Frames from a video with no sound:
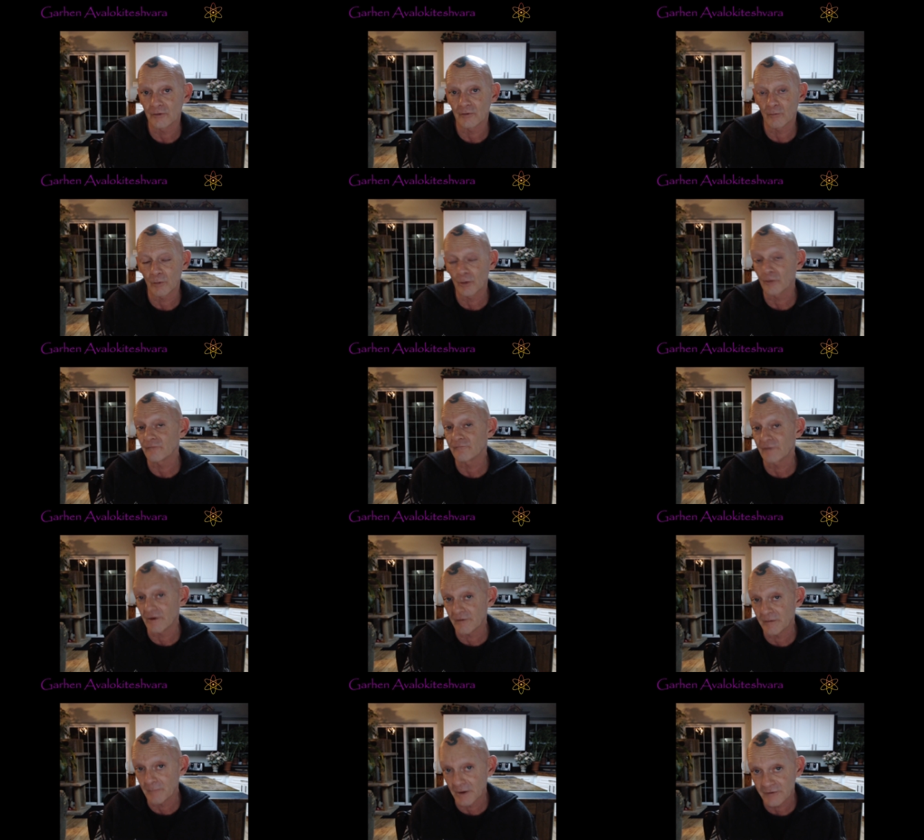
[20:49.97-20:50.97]
a world
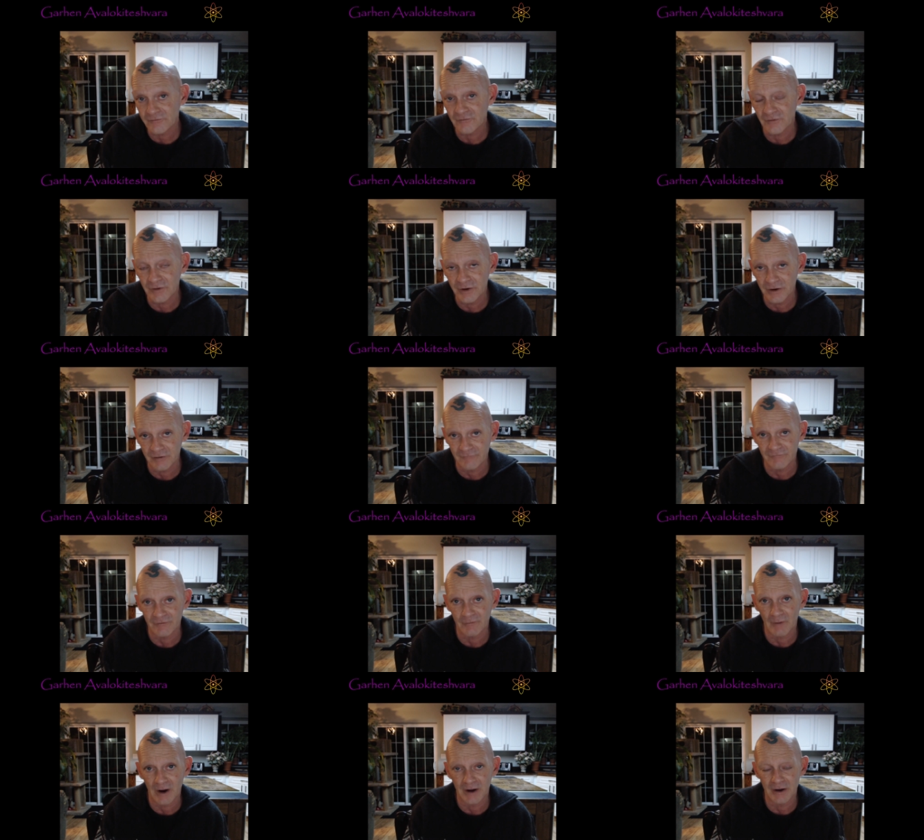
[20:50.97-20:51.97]
very much in need of it
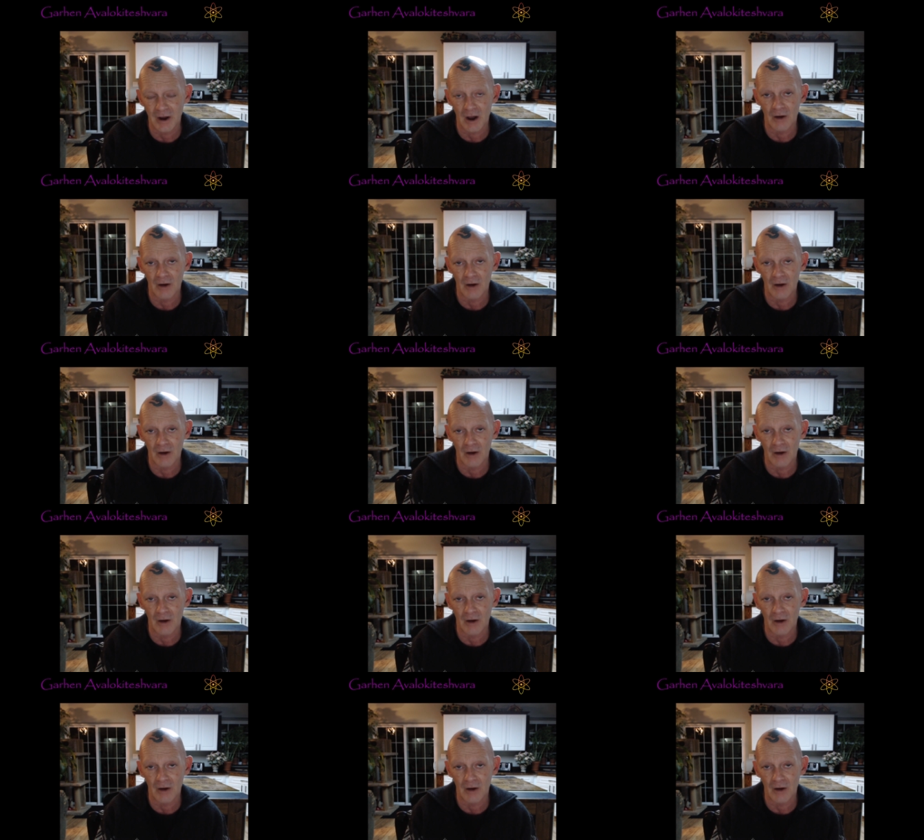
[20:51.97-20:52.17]
right now.